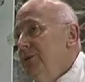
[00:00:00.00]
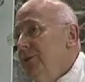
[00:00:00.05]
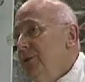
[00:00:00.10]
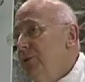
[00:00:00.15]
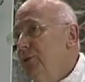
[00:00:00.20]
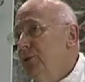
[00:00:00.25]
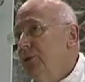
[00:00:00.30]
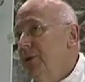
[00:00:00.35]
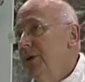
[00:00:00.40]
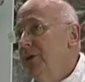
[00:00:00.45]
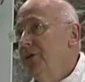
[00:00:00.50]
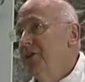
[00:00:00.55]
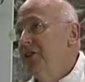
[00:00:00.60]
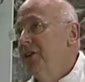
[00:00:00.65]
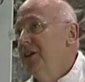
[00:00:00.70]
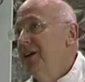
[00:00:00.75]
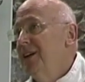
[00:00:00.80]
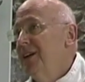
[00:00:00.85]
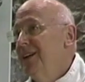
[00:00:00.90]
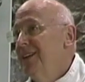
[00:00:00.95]
We're all going to
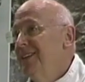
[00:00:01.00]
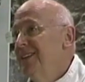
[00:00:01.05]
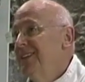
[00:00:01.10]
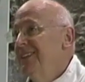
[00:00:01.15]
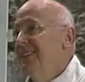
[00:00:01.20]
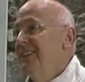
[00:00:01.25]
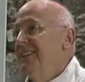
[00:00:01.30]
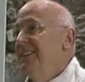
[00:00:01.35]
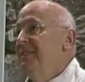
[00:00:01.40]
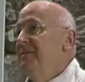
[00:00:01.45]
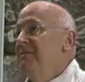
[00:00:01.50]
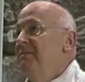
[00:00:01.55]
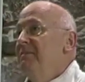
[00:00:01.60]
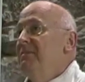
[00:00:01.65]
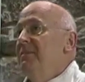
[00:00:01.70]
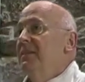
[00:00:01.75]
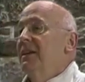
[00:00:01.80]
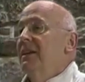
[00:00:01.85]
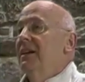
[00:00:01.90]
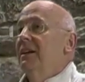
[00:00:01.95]
die,
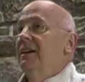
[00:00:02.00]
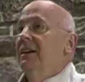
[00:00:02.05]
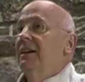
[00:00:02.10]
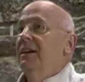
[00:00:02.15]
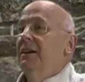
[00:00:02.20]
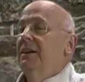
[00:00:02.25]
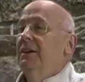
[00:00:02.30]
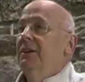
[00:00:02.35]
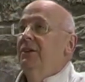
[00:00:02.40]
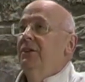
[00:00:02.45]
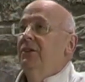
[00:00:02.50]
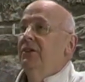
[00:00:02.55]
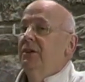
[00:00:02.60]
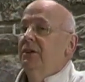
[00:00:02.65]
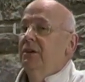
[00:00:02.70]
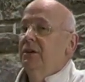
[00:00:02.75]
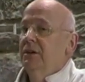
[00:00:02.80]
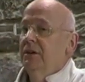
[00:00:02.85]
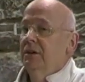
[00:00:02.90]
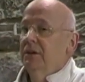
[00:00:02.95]

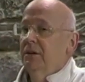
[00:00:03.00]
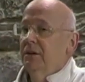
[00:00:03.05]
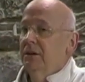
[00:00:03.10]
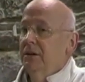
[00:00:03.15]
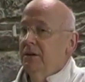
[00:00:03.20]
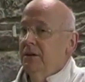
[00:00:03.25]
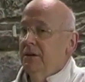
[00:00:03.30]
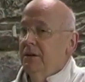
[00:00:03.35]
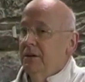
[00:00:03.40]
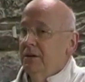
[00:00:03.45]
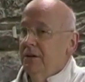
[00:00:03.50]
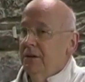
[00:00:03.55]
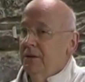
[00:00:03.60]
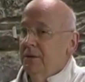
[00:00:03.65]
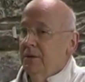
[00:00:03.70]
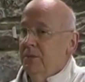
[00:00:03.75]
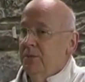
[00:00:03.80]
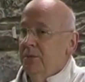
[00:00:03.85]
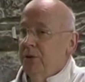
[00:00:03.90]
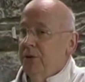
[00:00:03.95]
and
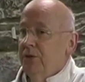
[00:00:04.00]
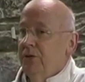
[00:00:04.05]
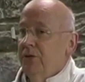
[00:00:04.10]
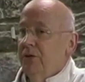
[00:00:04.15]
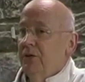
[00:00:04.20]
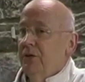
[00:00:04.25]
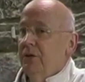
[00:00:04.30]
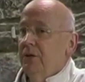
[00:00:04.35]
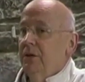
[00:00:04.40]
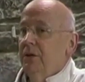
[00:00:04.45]
but